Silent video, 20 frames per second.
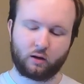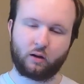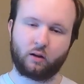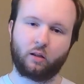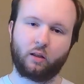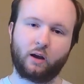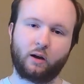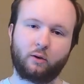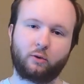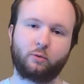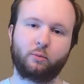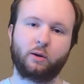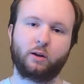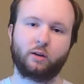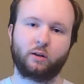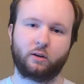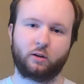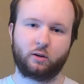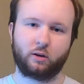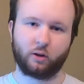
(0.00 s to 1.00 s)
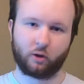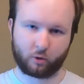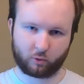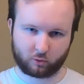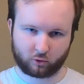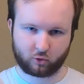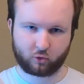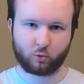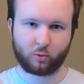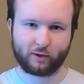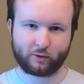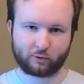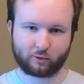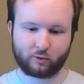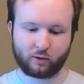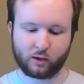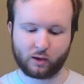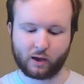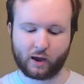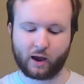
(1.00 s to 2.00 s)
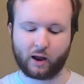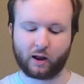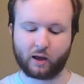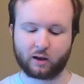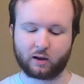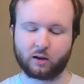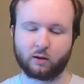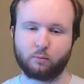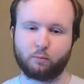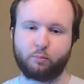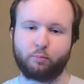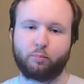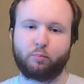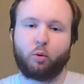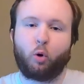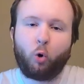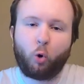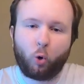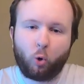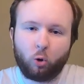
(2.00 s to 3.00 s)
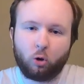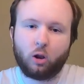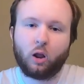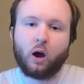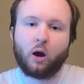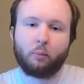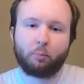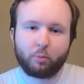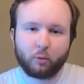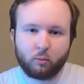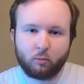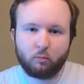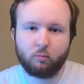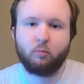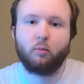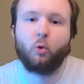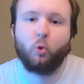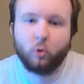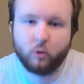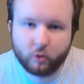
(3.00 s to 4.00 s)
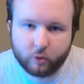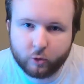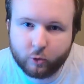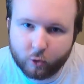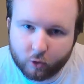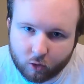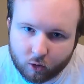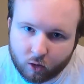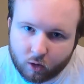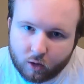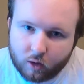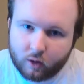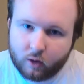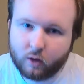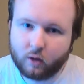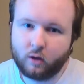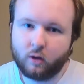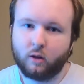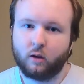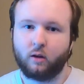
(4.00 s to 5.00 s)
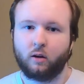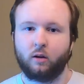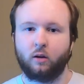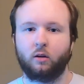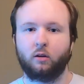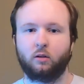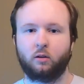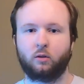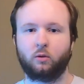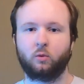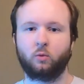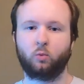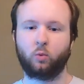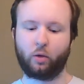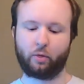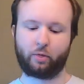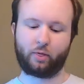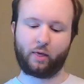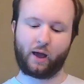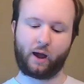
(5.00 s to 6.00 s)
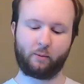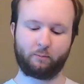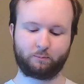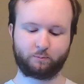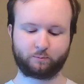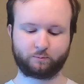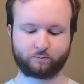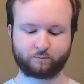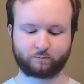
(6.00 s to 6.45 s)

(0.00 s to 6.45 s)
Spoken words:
allows me to, twist it, and I can pull up more noodle with that